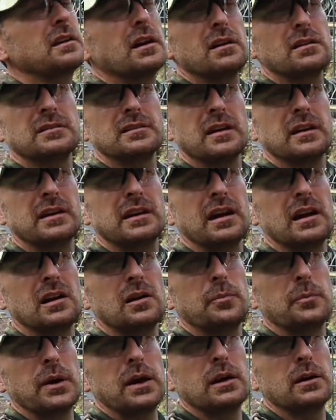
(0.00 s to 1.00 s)
the outside
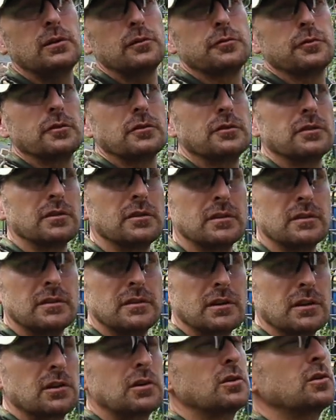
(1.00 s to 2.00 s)
cattle panel for
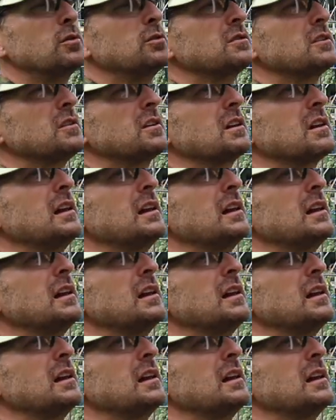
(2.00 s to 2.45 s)
the Cucuzza to